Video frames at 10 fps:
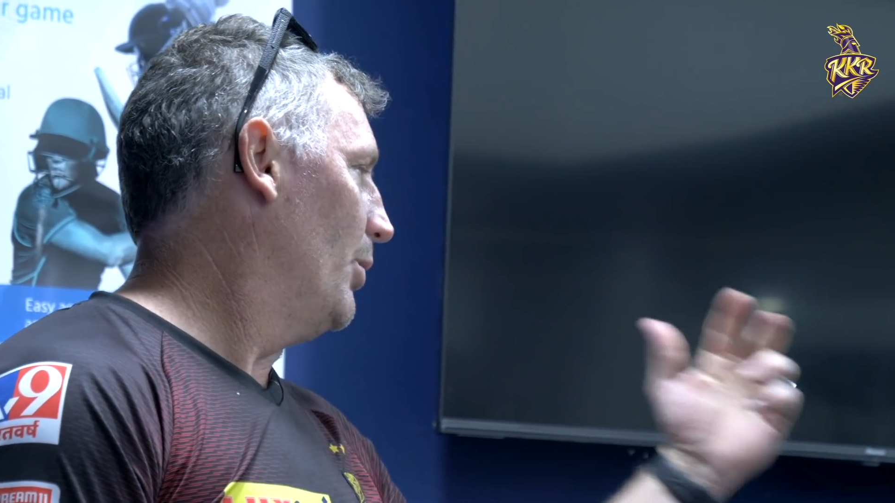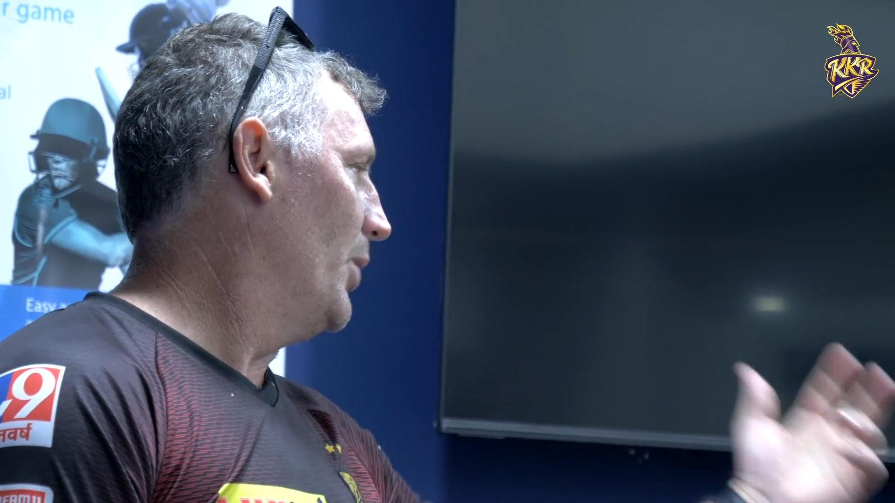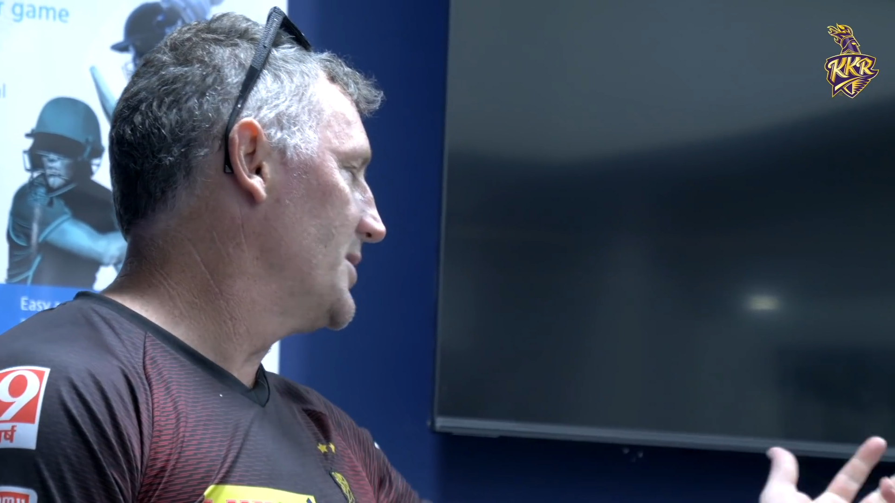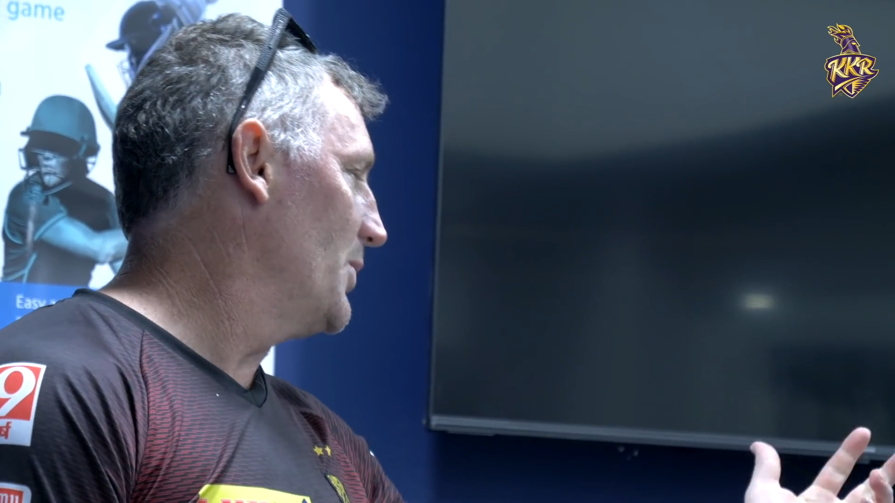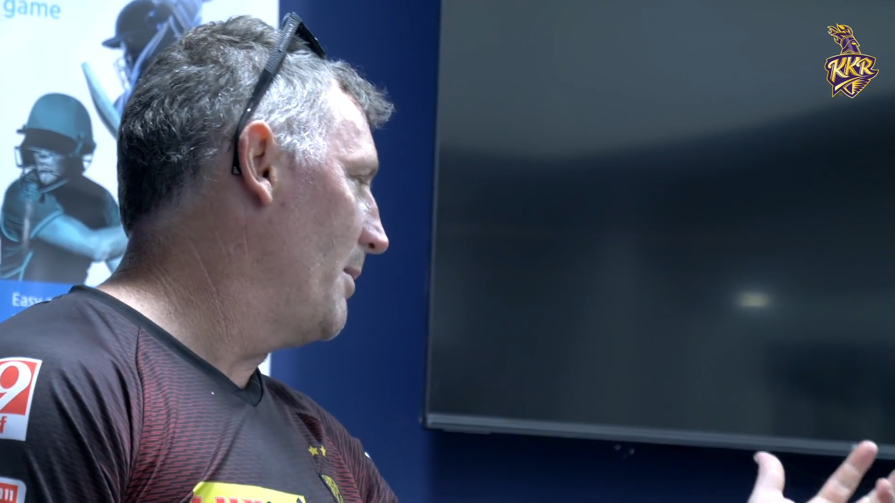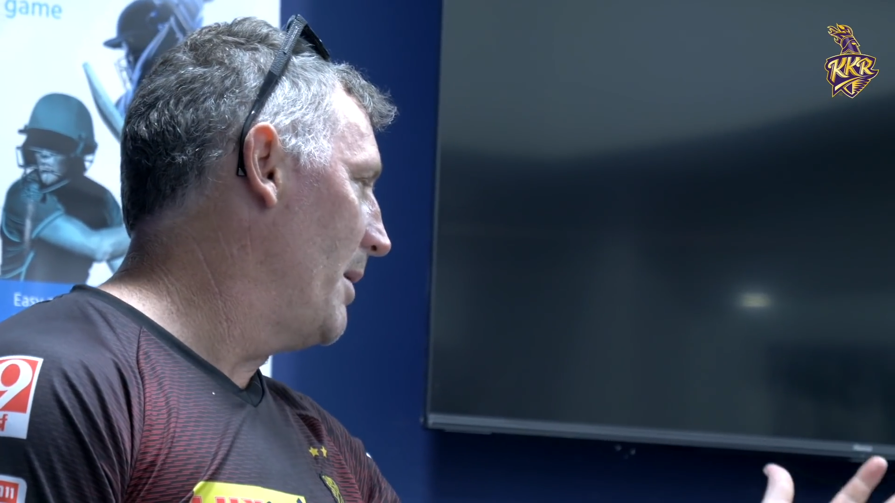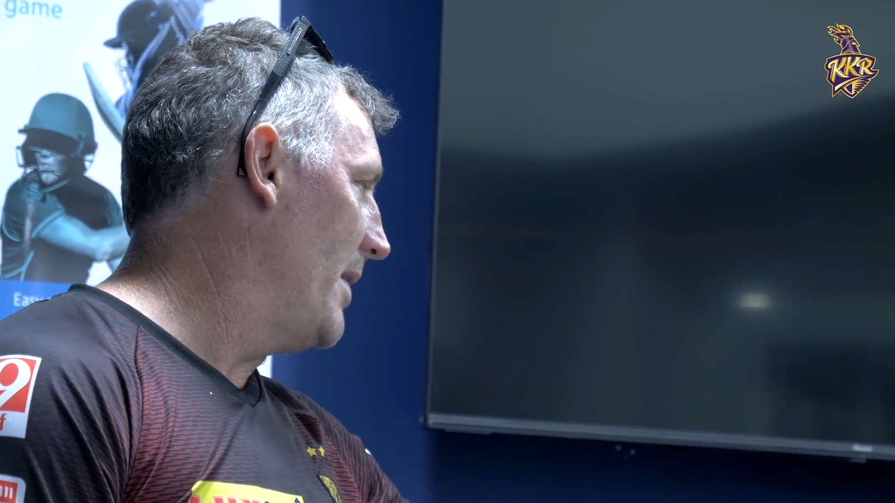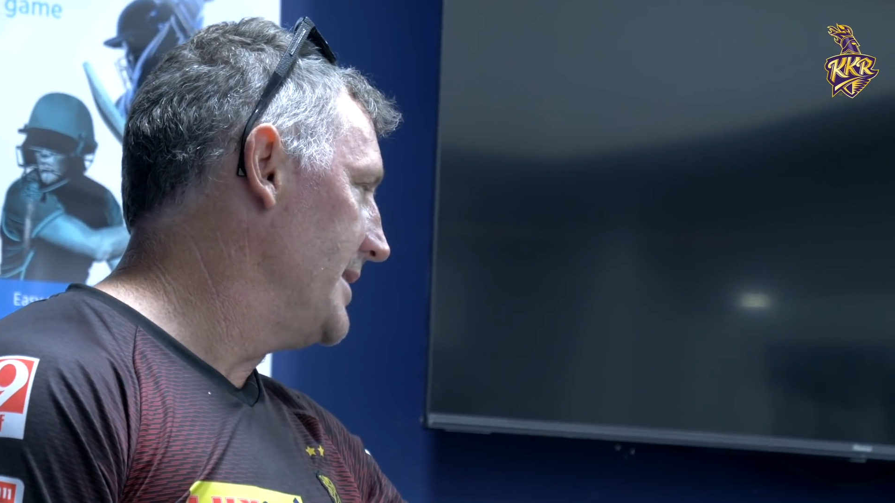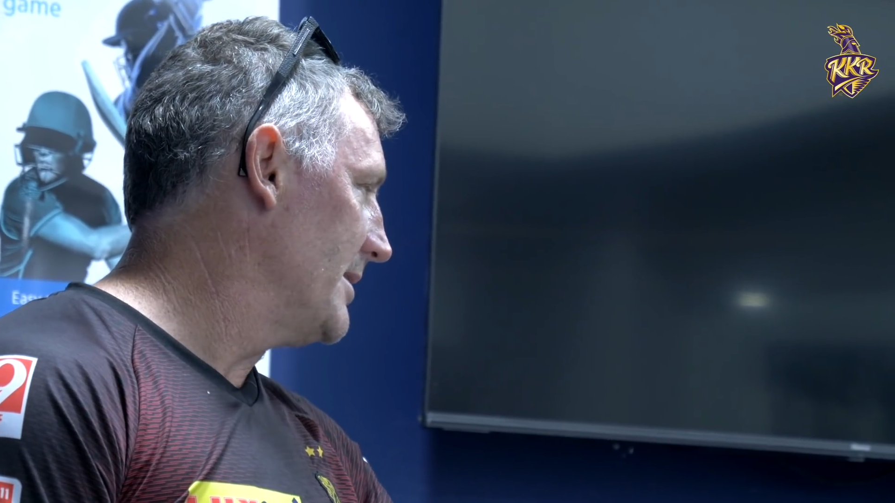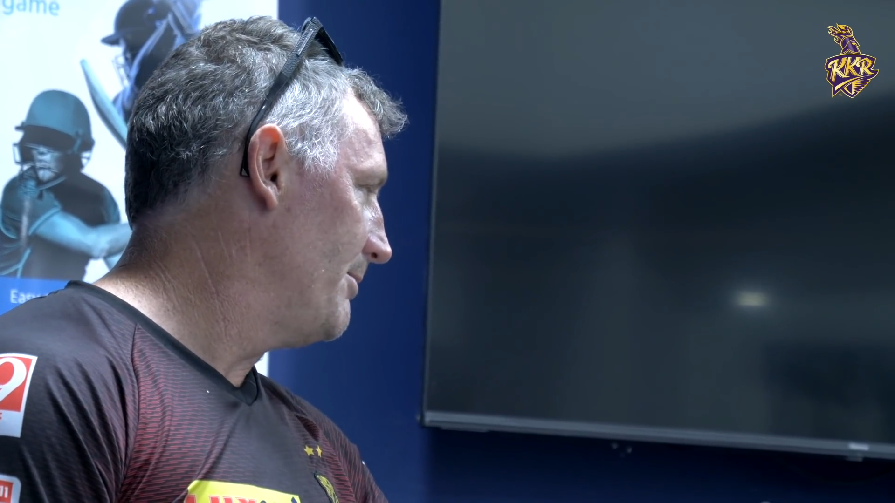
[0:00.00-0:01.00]
wrestled the
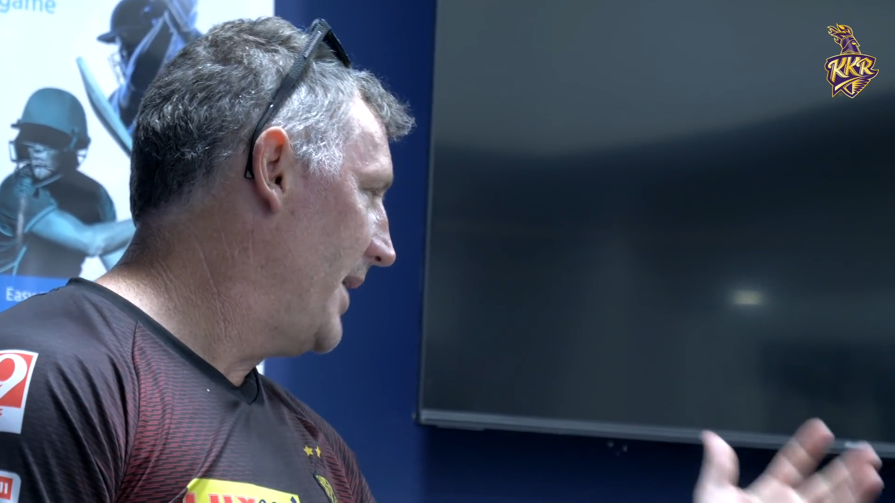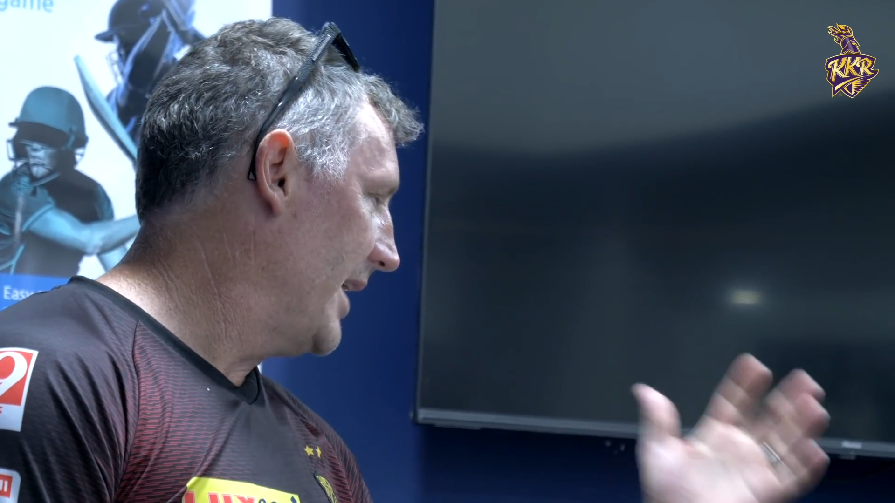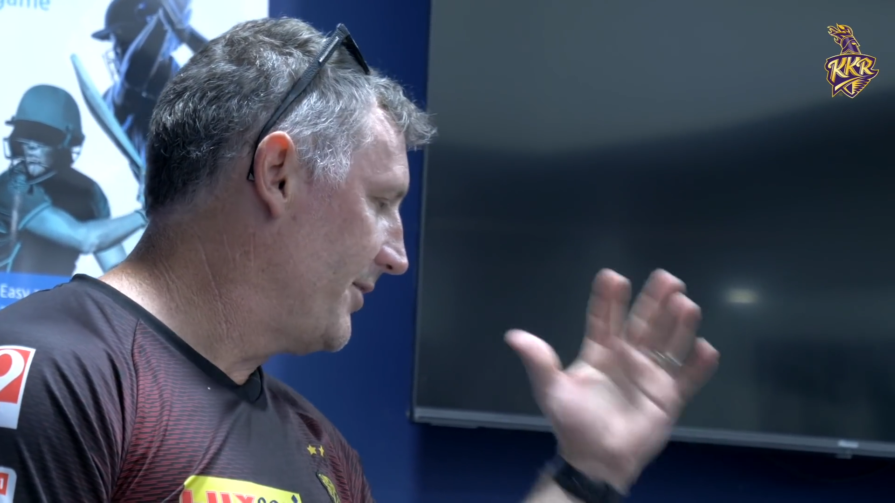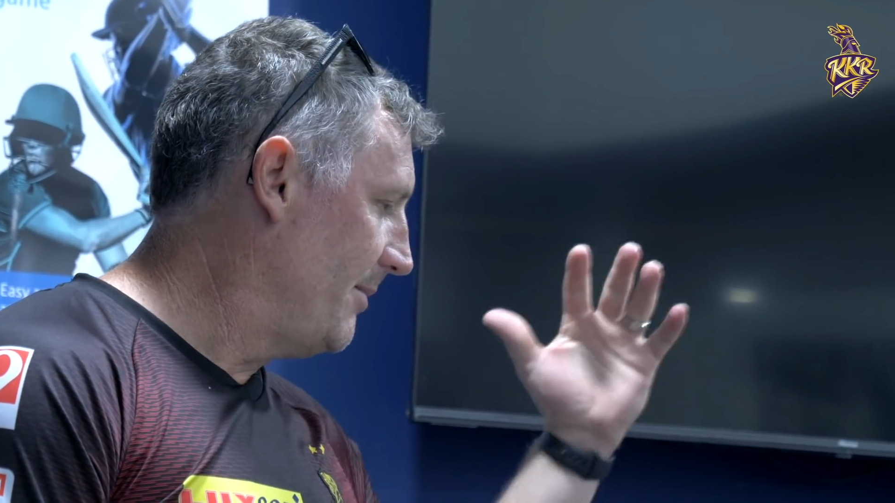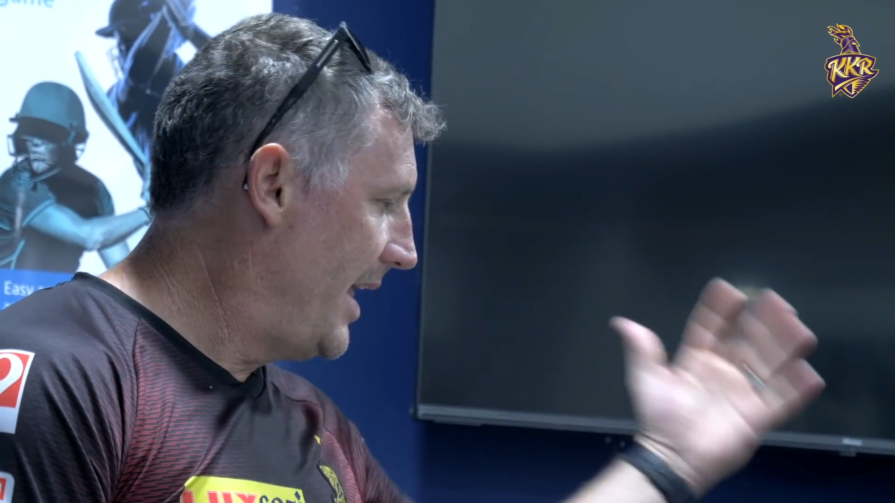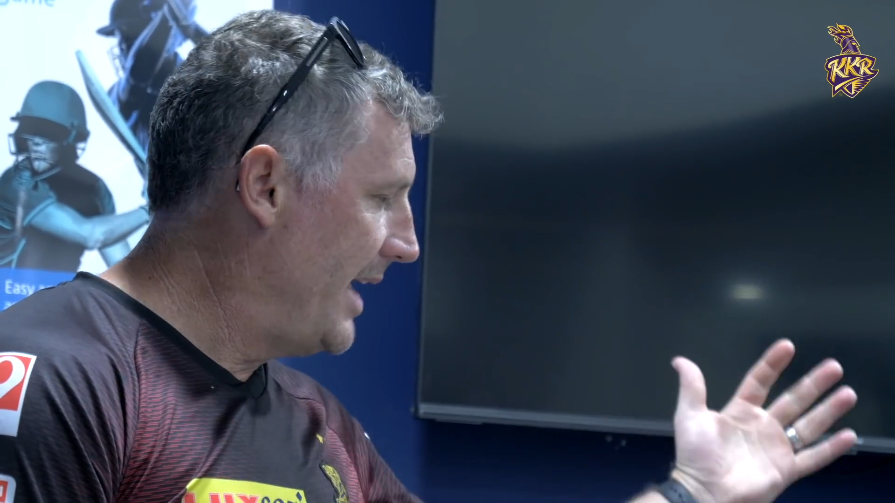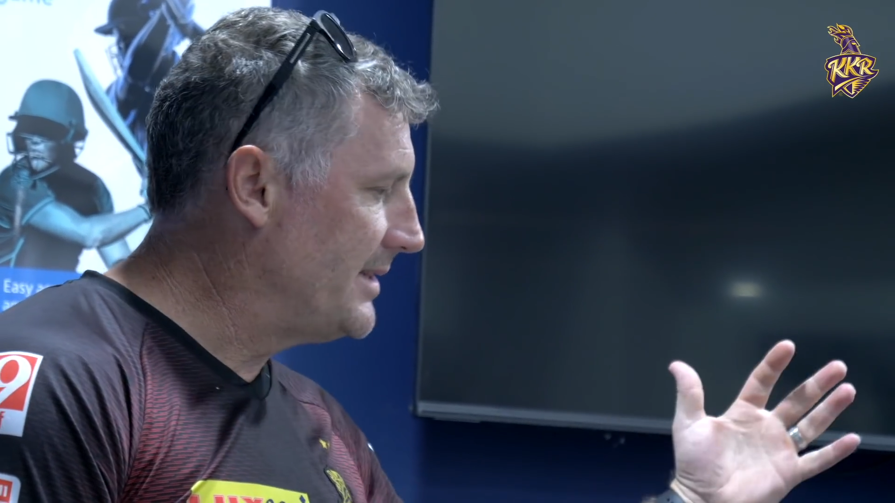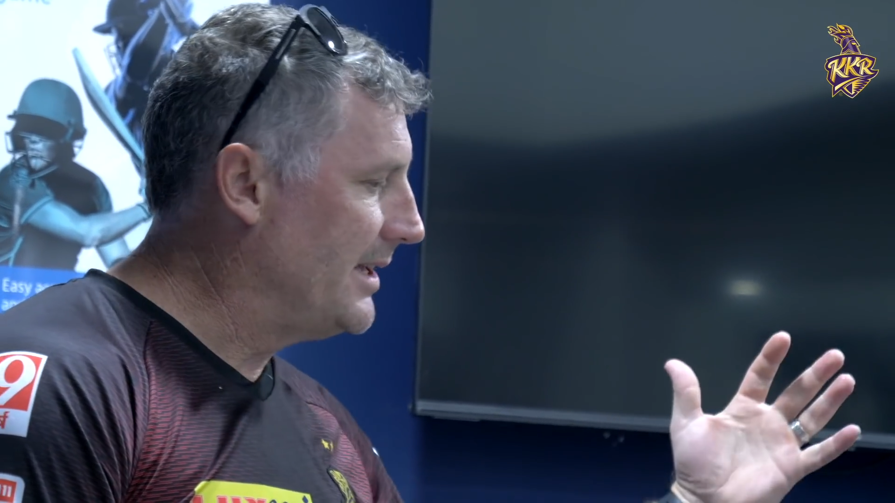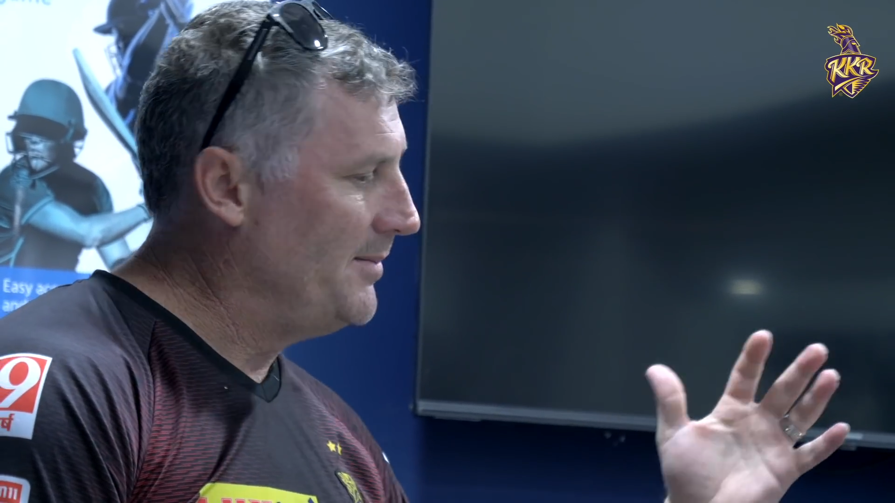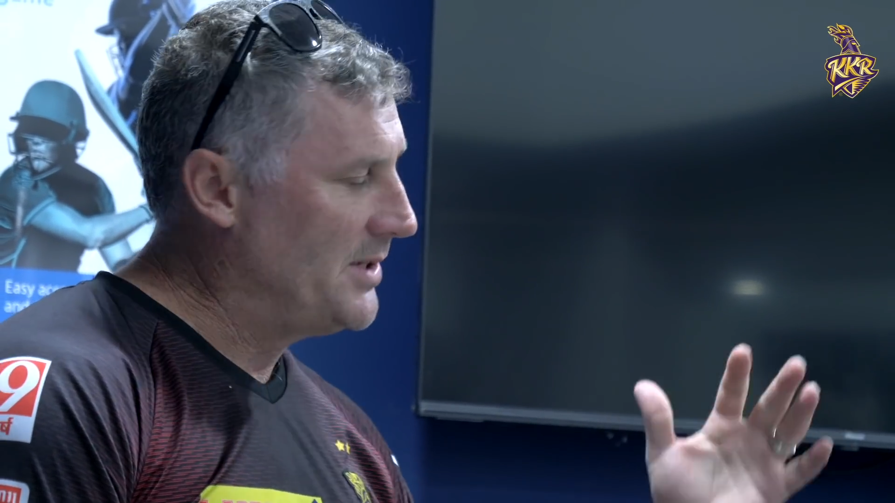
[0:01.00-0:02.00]
momentum back from their
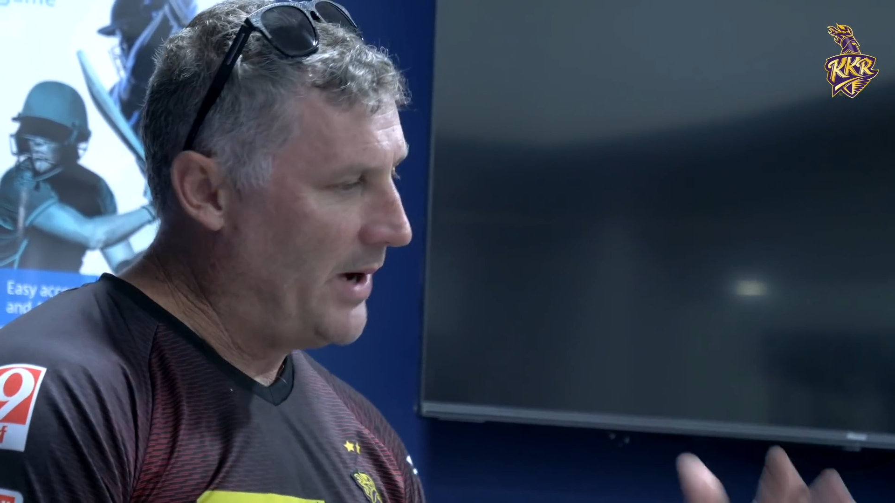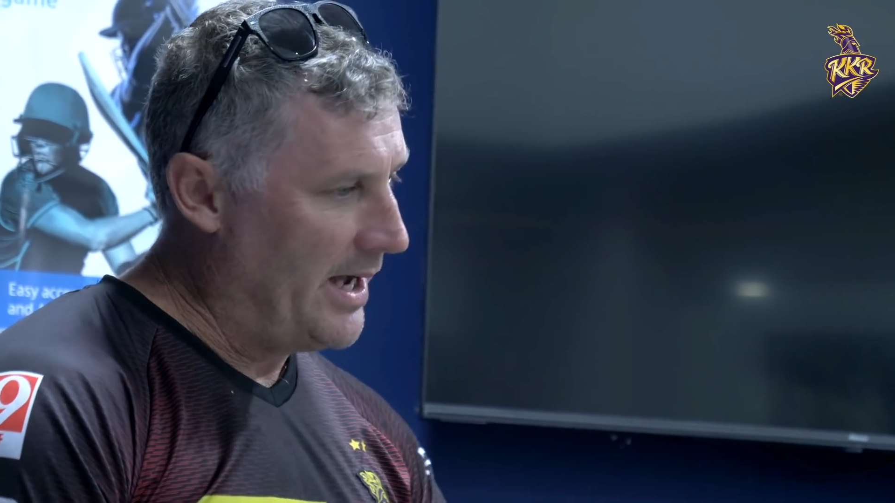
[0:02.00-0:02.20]
team to